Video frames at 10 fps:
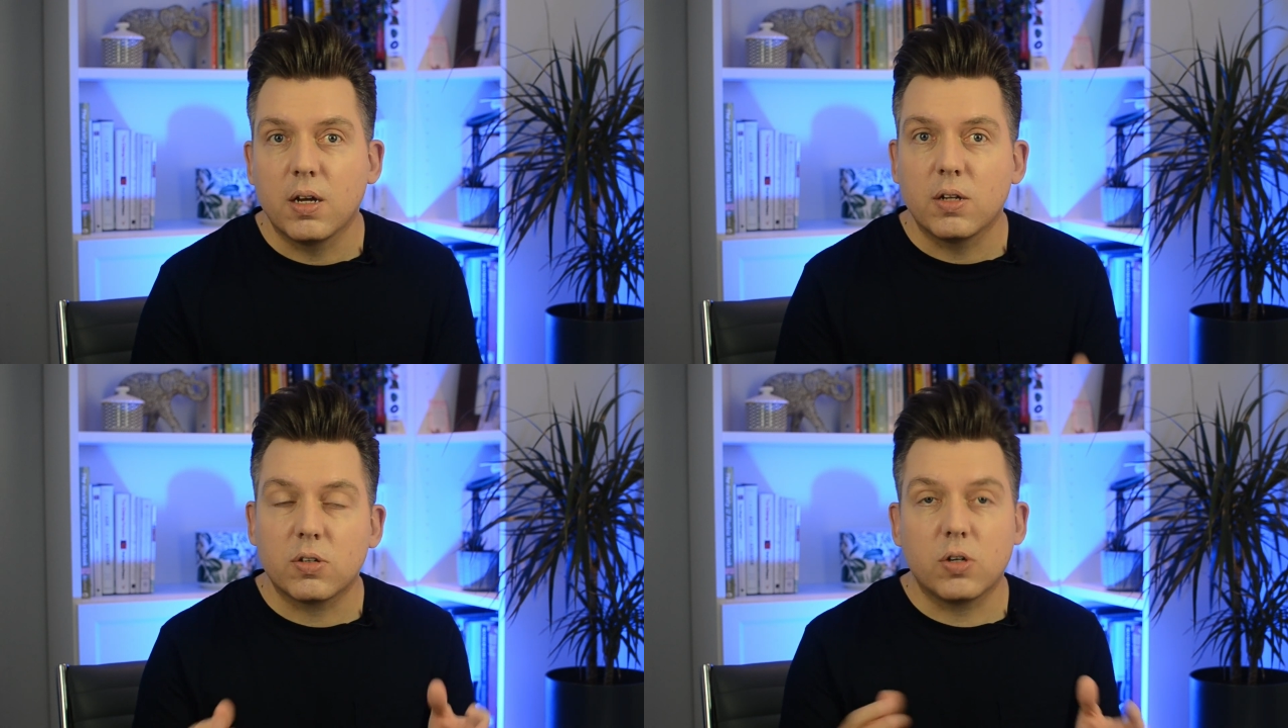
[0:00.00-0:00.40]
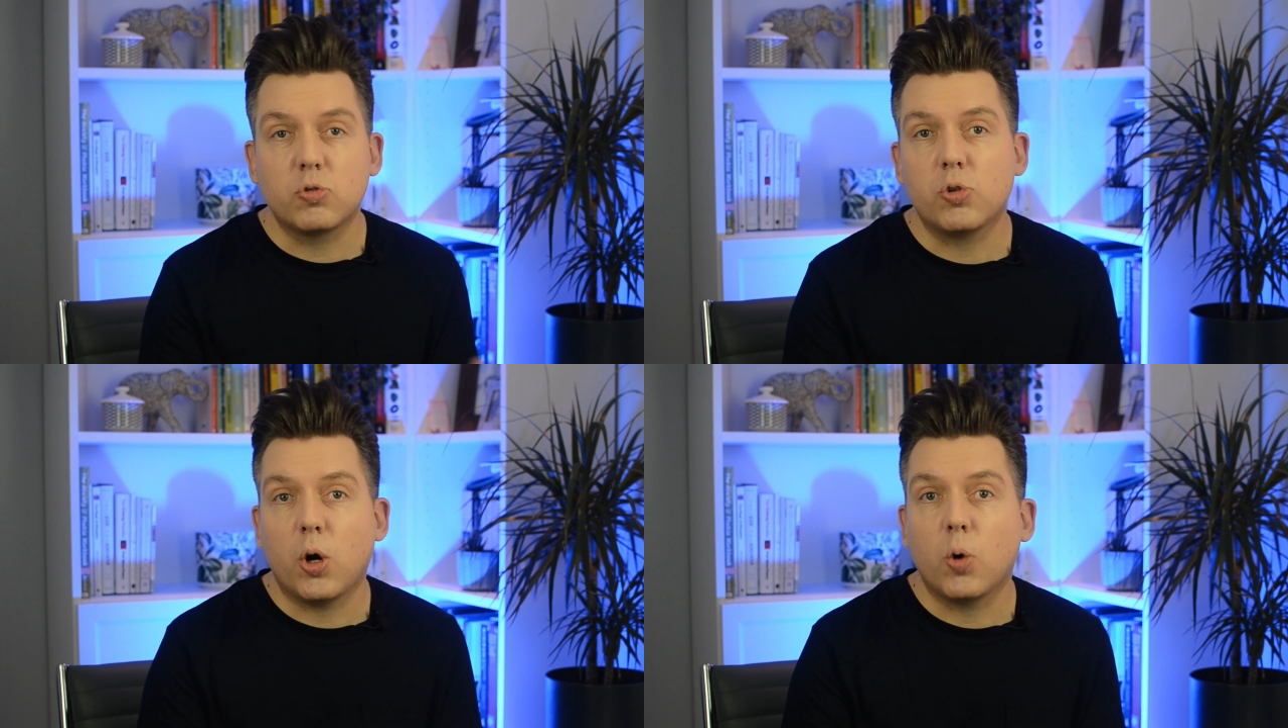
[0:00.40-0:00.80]
to
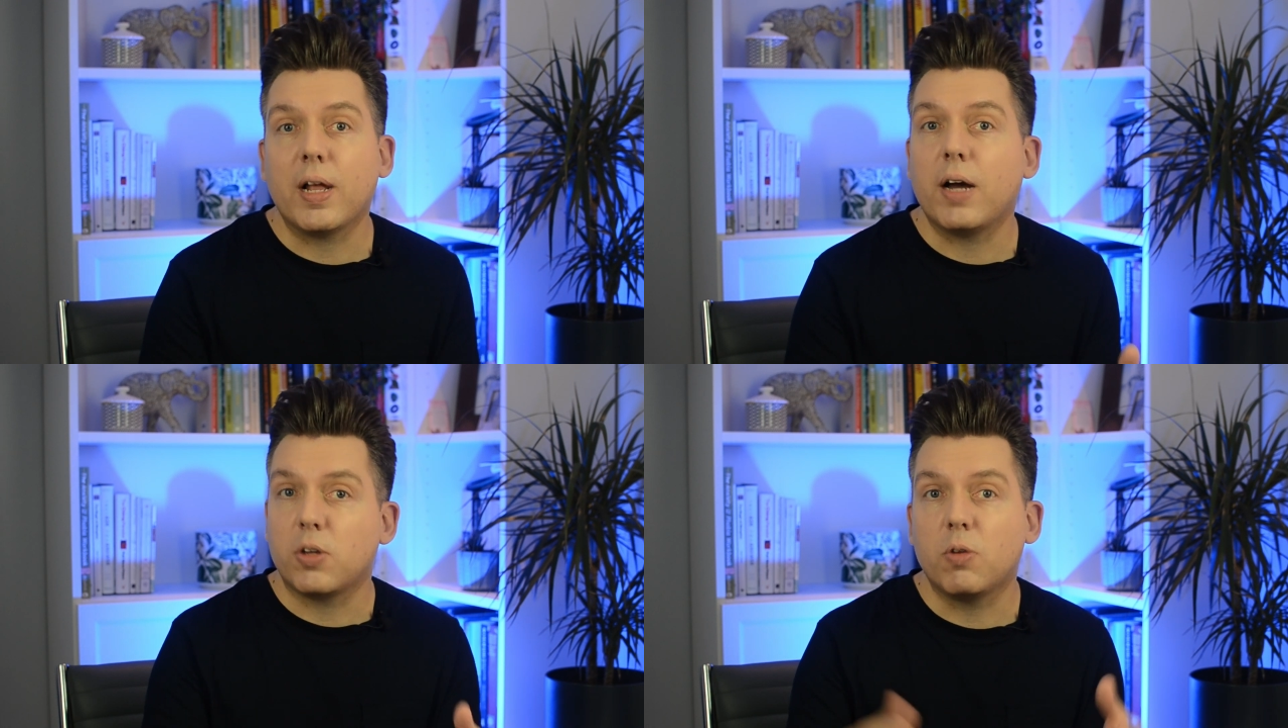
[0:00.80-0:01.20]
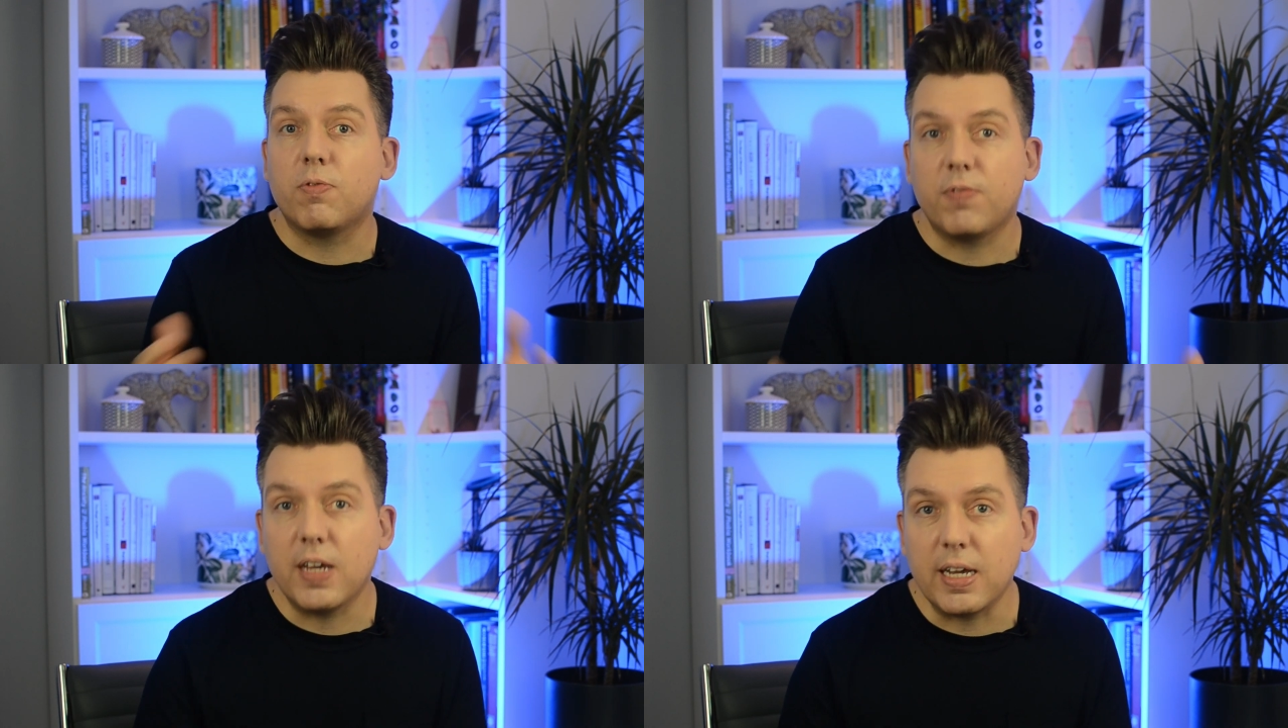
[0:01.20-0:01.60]
control how you
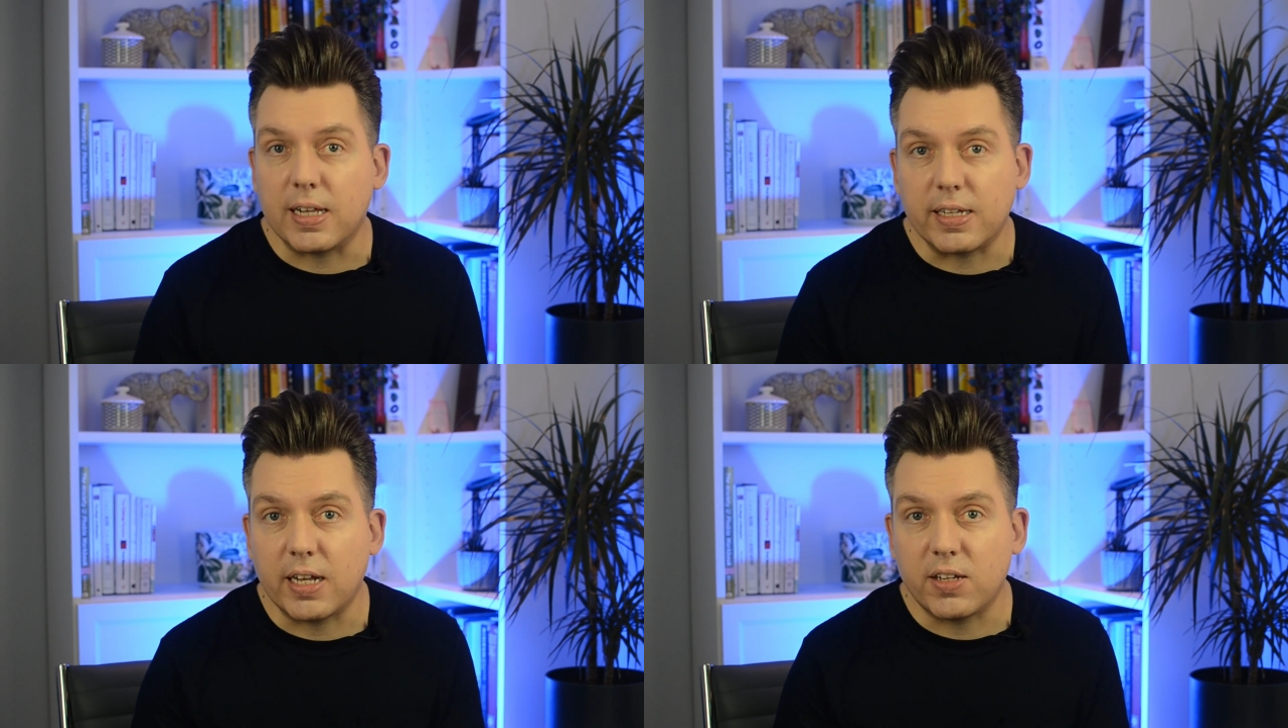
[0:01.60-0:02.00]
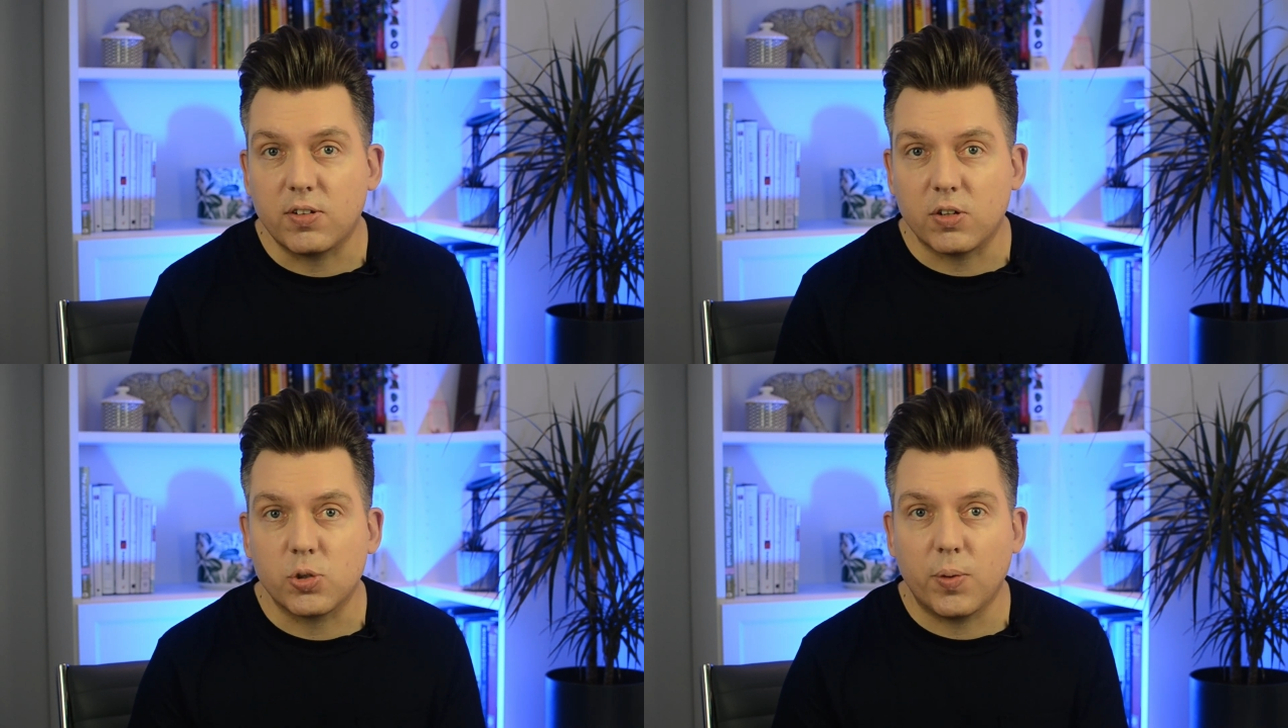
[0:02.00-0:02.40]
feel in any
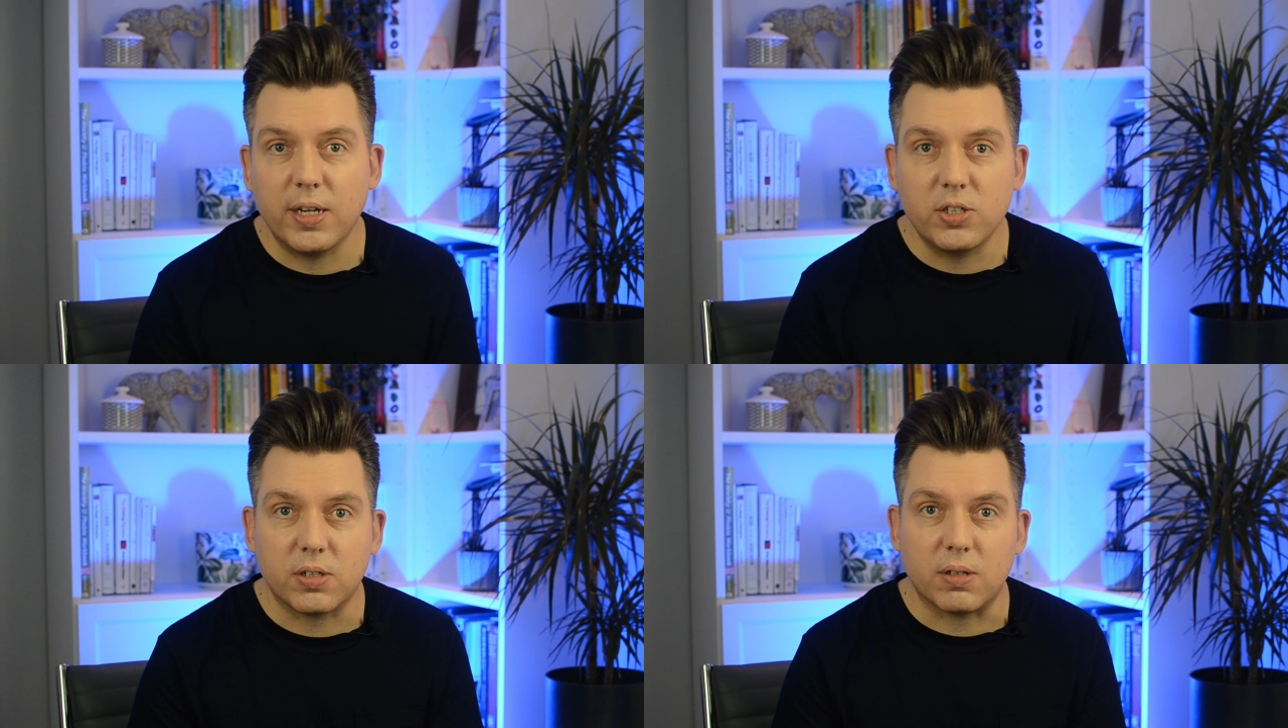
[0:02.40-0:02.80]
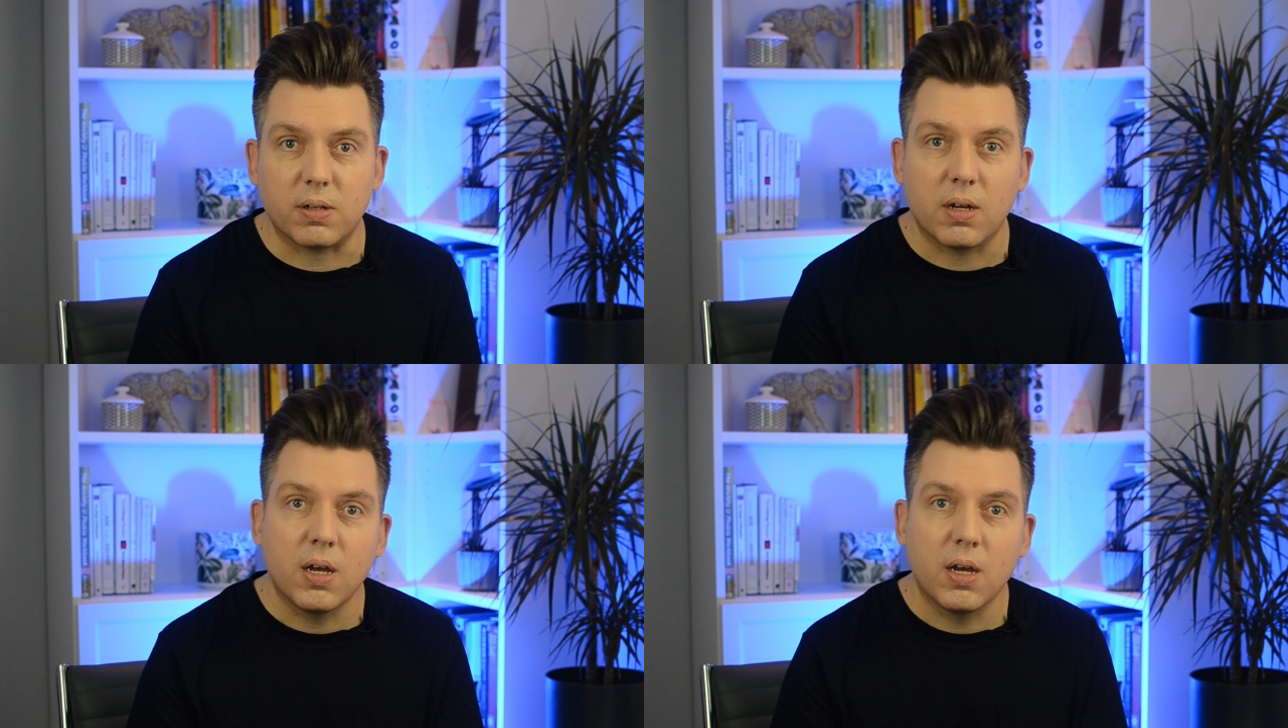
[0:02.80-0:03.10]
situation,